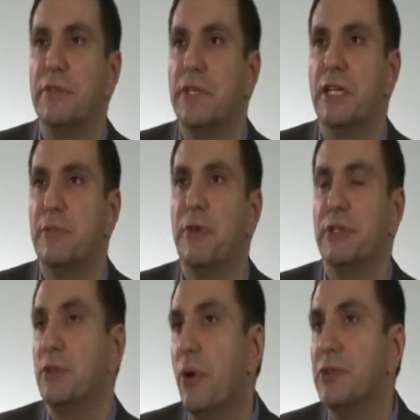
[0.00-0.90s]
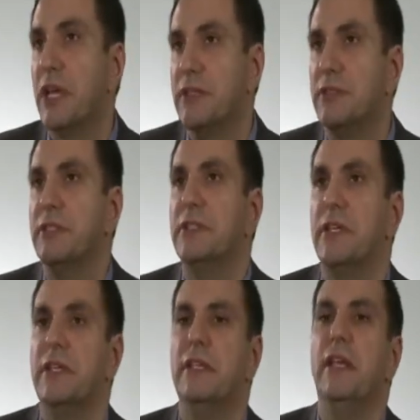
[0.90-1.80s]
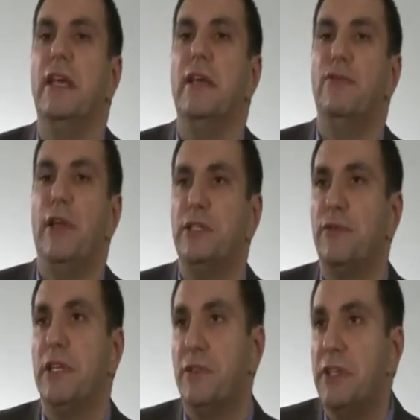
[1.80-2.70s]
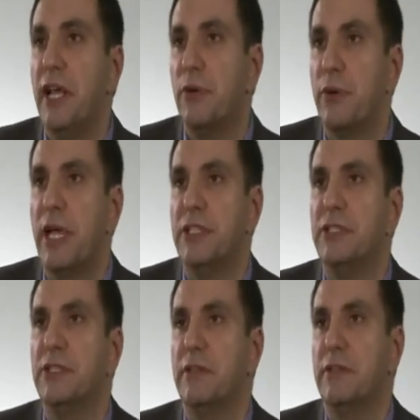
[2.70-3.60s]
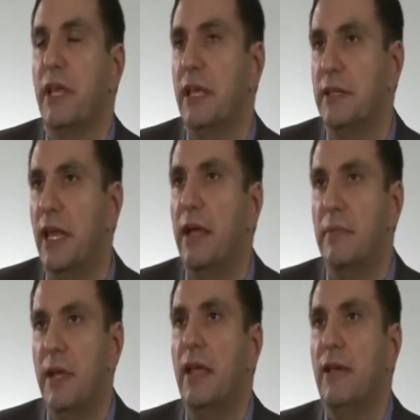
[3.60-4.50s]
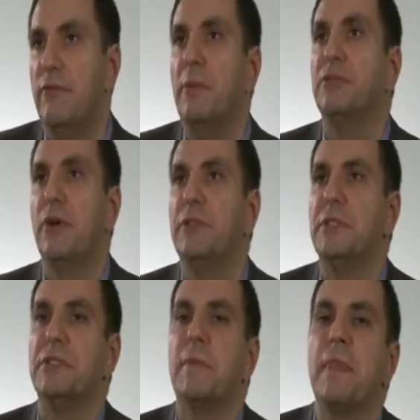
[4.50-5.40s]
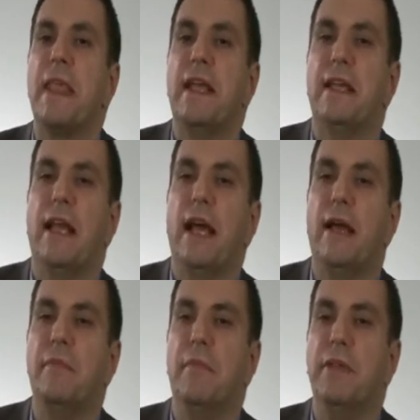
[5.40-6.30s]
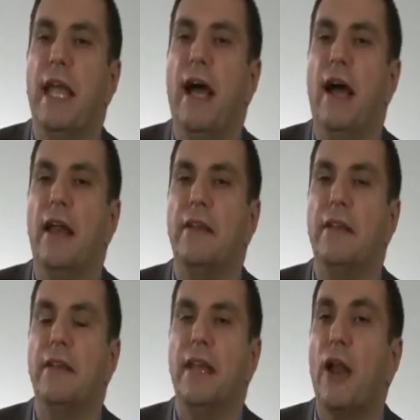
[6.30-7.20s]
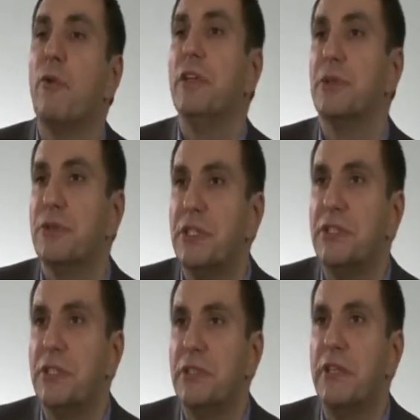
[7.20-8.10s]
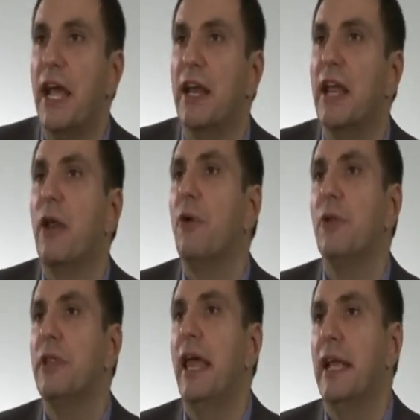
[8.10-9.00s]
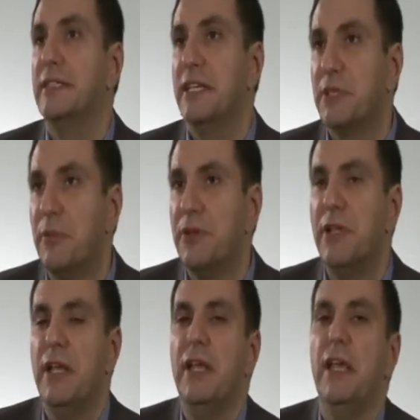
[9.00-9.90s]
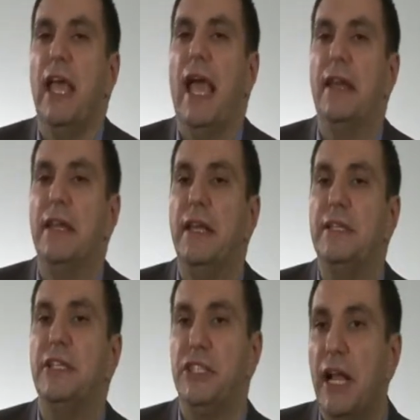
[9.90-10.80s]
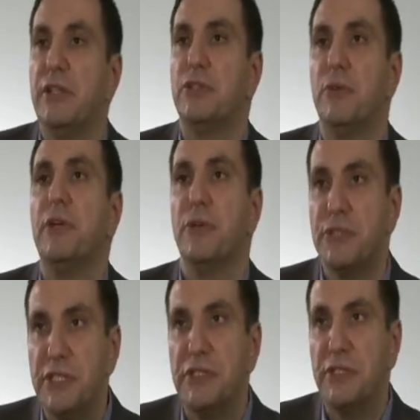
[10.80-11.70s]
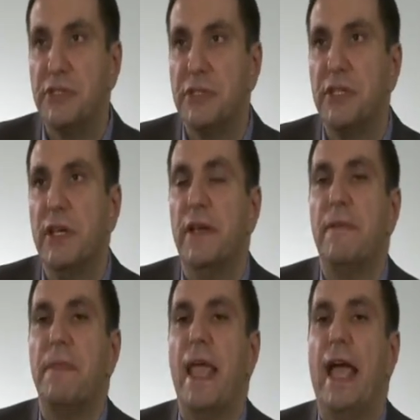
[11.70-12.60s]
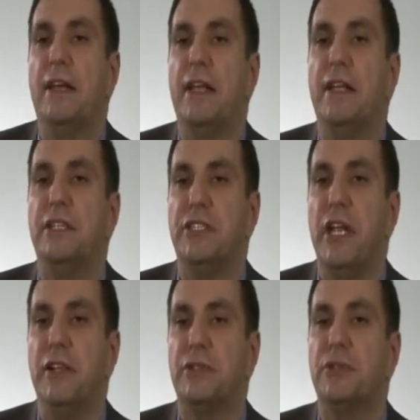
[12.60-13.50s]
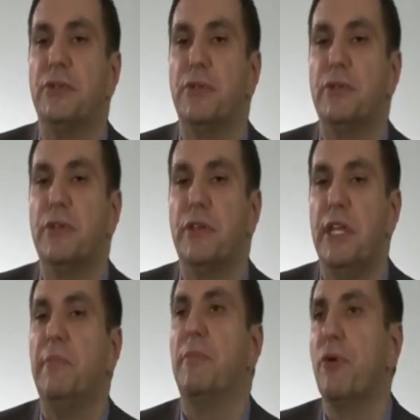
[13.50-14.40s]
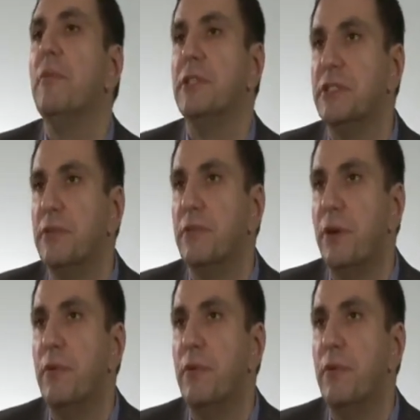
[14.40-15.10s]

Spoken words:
different touch points in call centers, in face-to-face retail locations, and their web services. They are not always consistent, they are not all that accessible, and it is a challenge to be consistent, and it is a challenge to keep a promise